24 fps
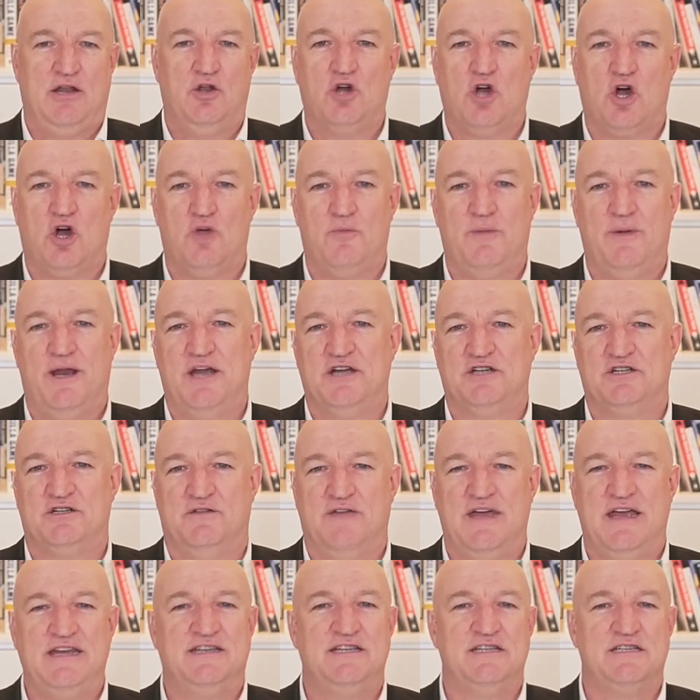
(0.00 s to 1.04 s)
Look, combination
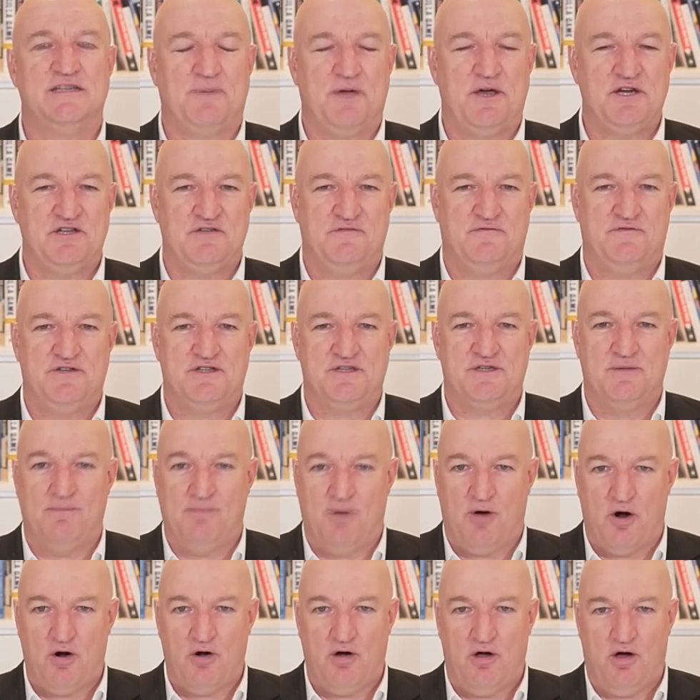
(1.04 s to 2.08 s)
of anticipation for
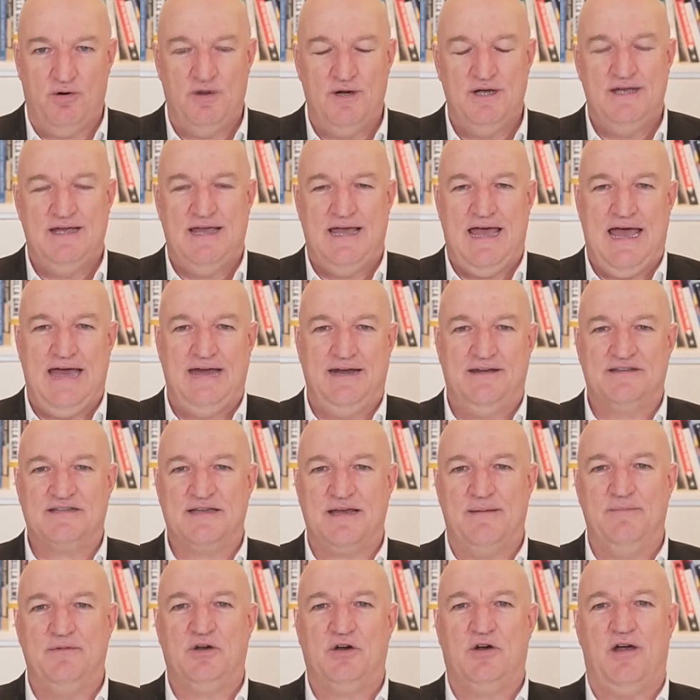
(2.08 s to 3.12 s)
tomorrow and to
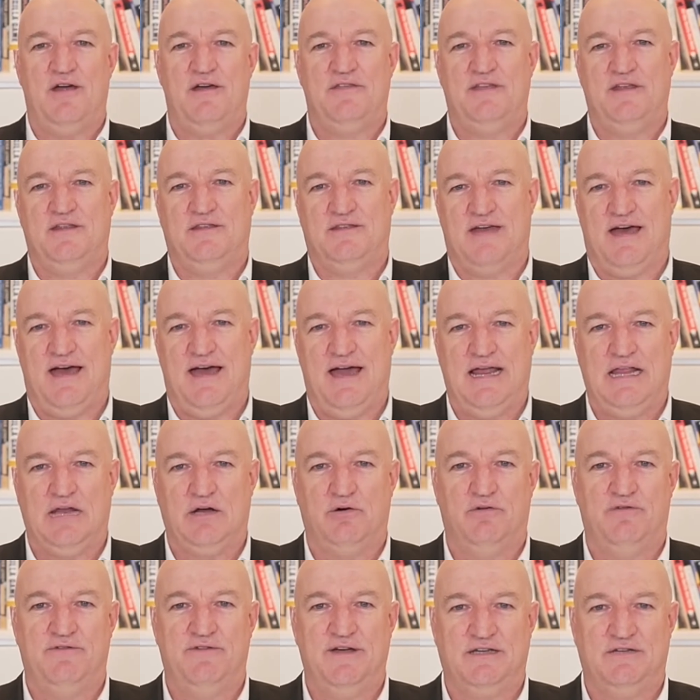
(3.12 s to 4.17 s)
some degree, I think the
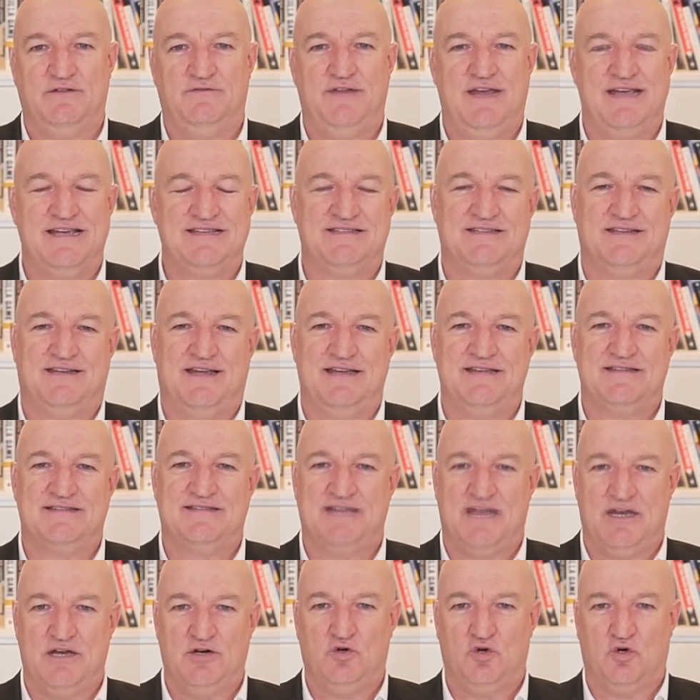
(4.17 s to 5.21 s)
halo effect of yesterday's
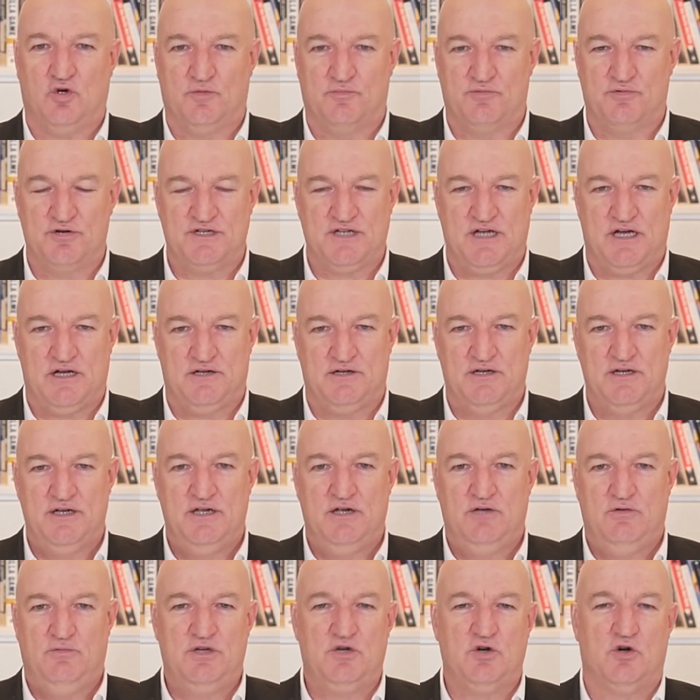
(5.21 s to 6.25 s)
Suncorp result.
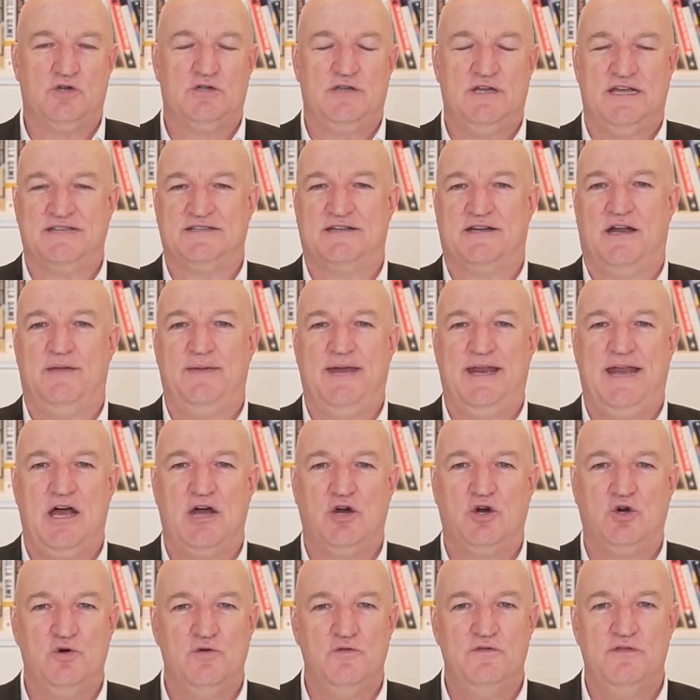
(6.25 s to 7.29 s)
We talked yesterday about how
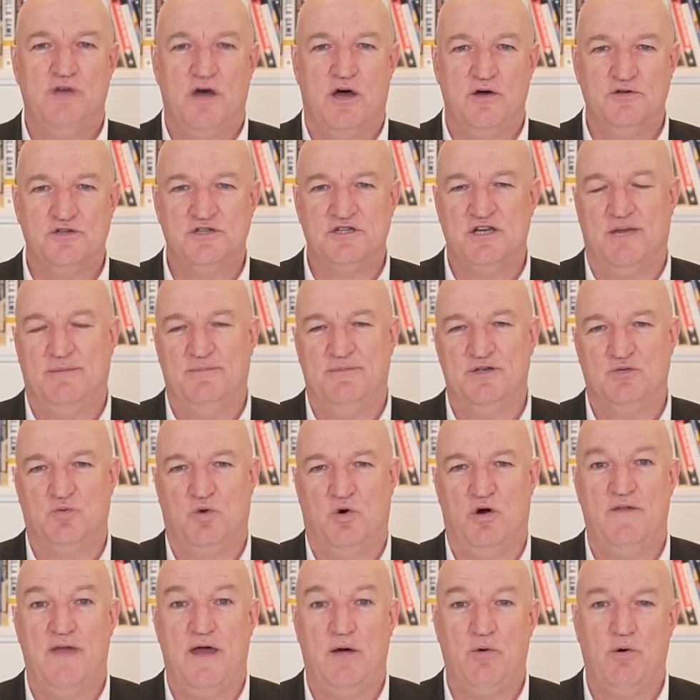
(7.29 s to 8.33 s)
good those numbers
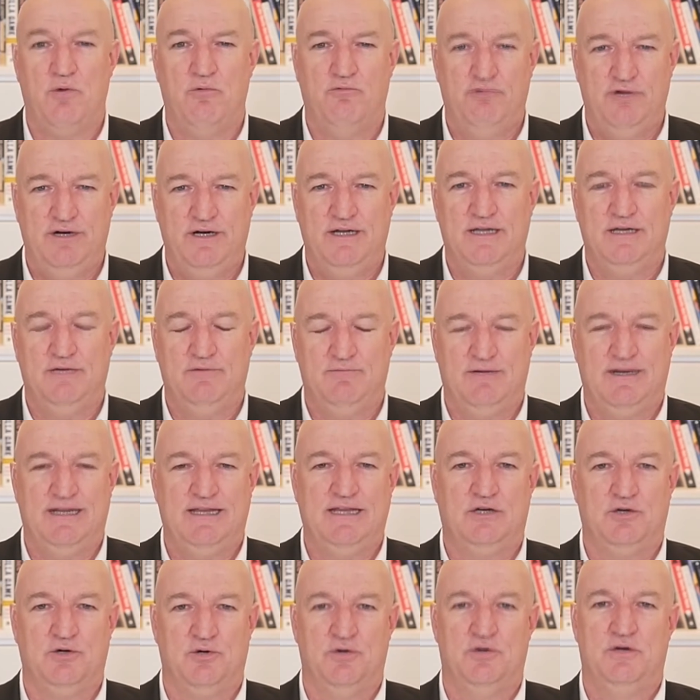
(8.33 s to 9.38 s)
were, and they were really, really
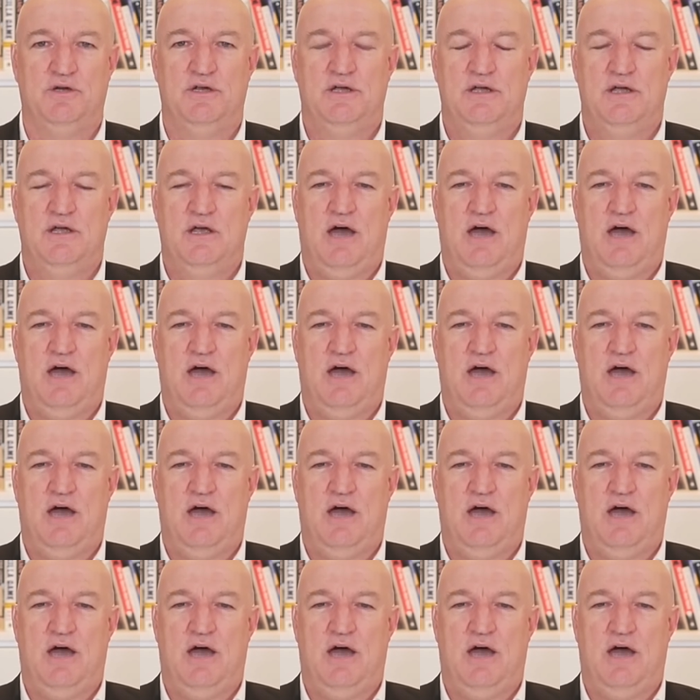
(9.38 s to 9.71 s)
good.